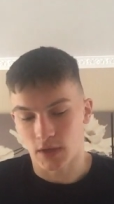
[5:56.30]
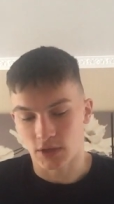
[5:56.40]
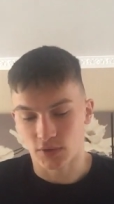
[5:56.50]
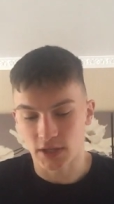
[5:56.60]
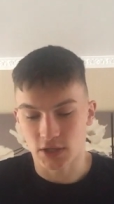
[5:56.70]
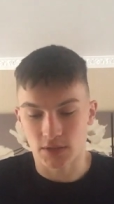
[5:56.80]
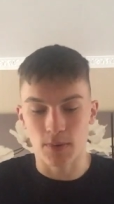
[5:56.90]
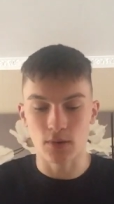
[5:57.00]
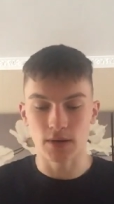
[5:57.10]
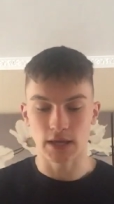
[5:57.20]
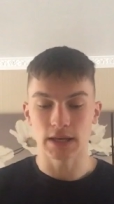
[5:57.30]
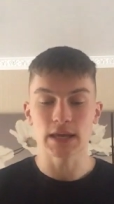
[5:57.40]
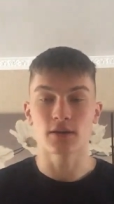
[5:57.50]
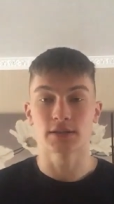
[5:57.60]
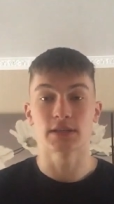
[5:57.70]
It's really just building an
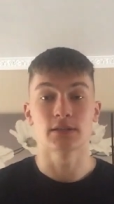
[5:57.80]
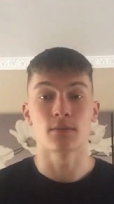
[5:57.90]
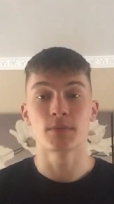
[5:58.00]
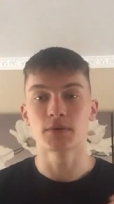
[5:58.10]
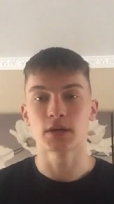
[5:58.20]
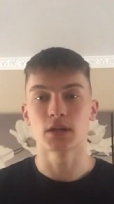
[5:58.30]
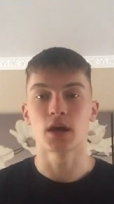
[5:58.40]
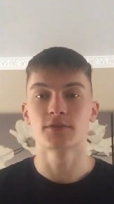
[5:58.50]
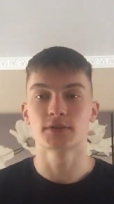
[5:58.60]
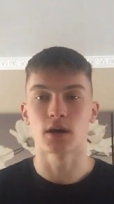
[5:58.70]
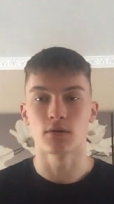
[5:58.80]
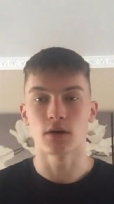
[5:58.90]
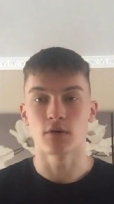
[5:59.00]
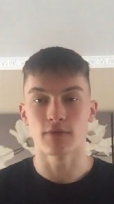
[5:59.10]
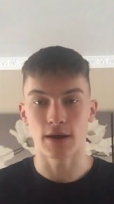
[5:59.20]
ecosystem, building a lifestyle
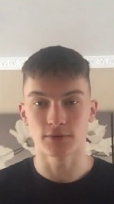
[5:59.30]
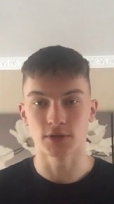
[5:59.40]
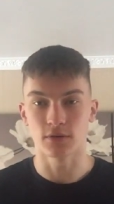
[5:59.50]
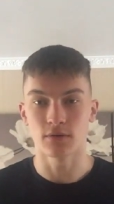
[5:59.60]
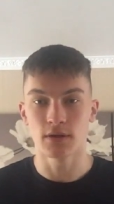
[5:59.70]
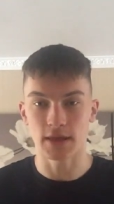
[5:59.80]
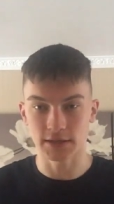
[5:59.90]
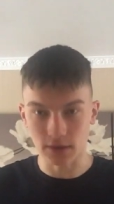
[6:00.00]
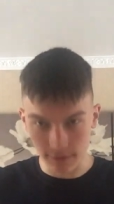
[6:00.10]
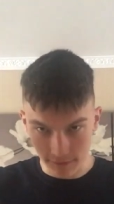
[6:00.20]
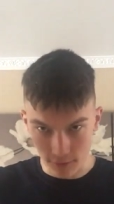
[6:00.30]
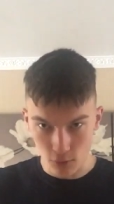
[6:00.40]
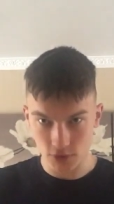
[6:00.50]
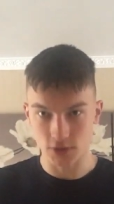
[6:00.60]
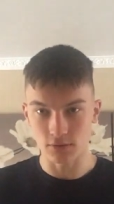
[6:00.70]
around you that's going to
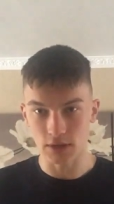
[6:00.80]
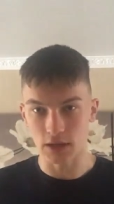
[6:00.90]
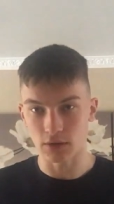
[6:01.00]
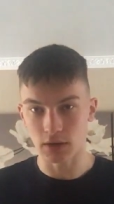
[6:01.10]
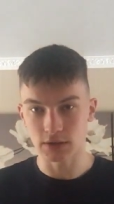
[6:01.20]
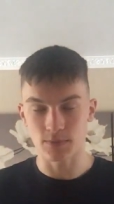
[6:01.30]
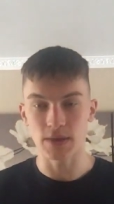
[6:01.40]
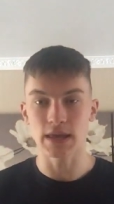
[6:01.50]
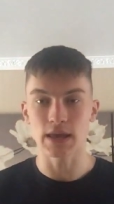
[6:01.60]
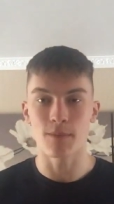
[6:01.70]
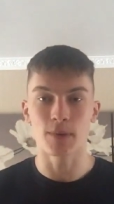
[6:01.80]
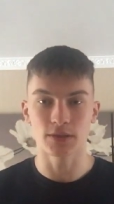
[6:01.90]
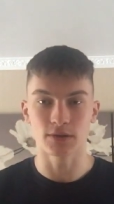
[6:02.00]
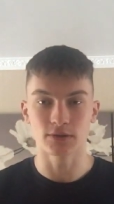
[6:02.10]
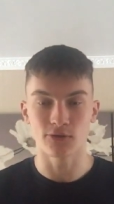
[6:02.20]
force you to be
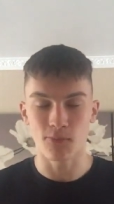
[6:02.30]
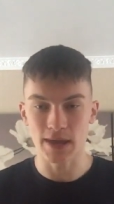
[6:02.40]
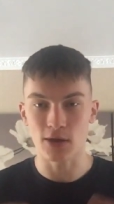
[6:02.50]
abundant, to be